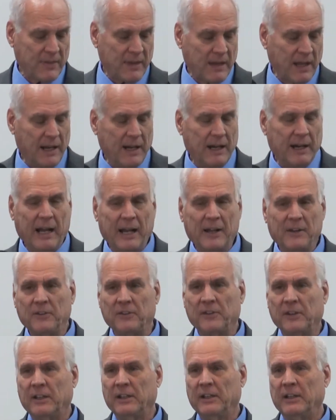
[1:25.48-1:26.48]
and it
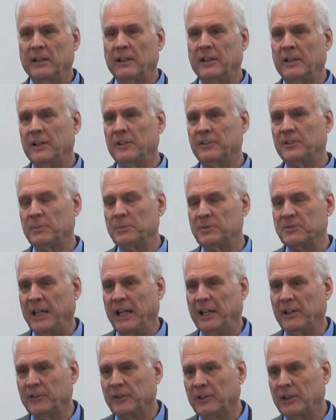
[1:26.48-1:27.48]
has a
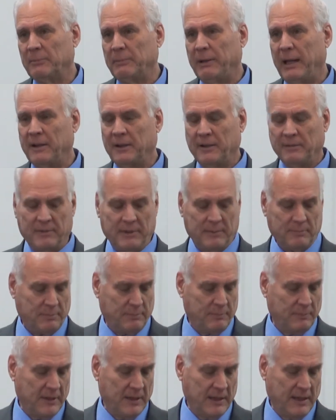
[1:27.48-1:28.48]
substantial amount of, in,
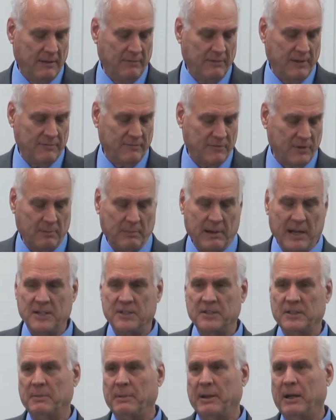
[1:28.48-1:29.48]
of
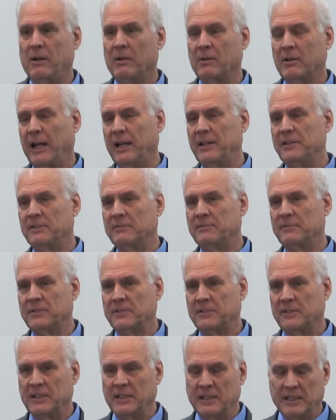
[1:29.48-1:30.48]
information about all kinds of
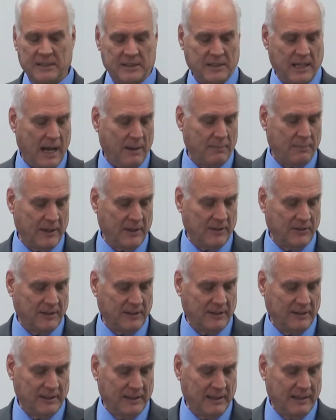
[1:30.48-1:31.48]
topics,
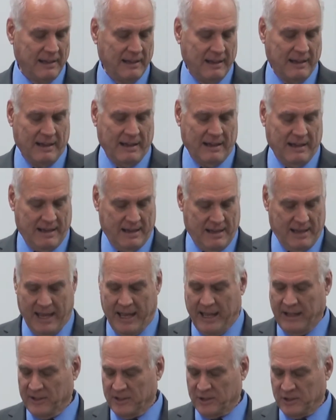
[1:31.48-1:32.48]
and
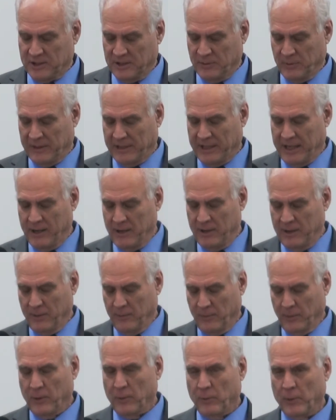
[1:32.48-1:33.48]
hence, when I
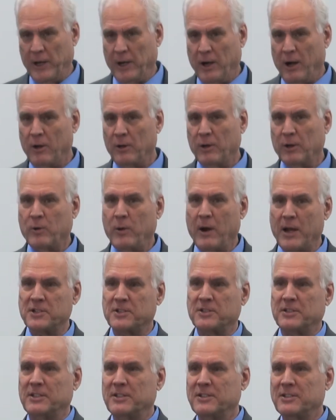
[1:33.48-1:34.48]
read all the
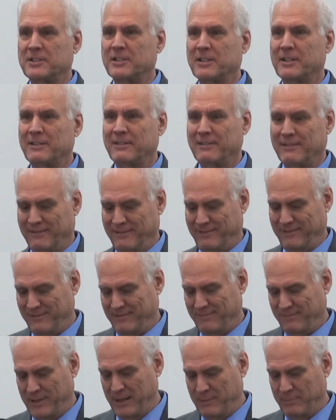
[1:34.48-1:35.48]
questions
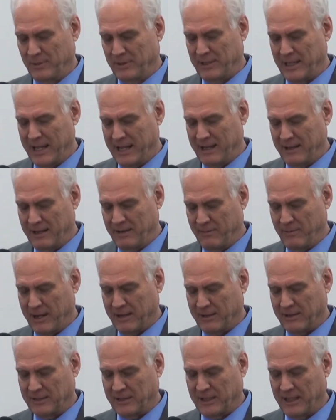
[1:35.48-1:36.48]
people had, I
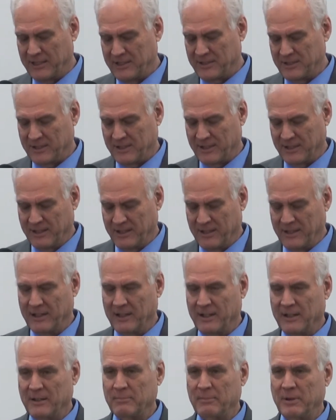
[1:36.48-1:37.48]
recognized
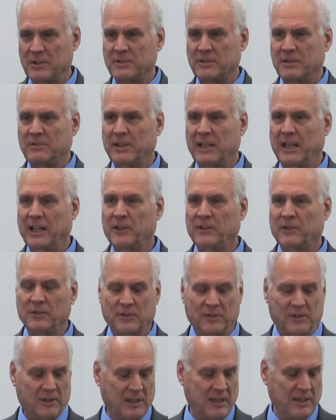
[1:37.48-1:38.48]
most of the
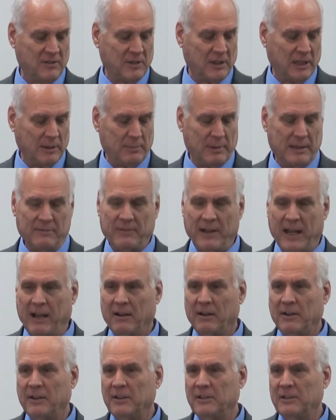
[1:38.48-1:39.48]
answers could easily be
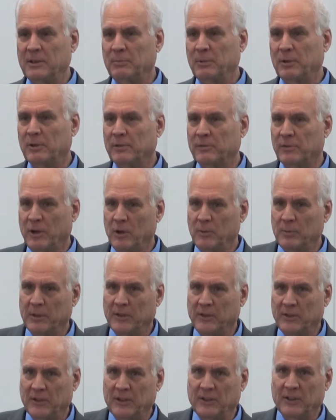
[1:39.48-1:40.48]
found in the book of
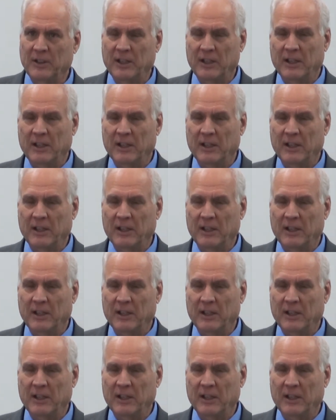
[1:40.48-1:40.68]
Romans in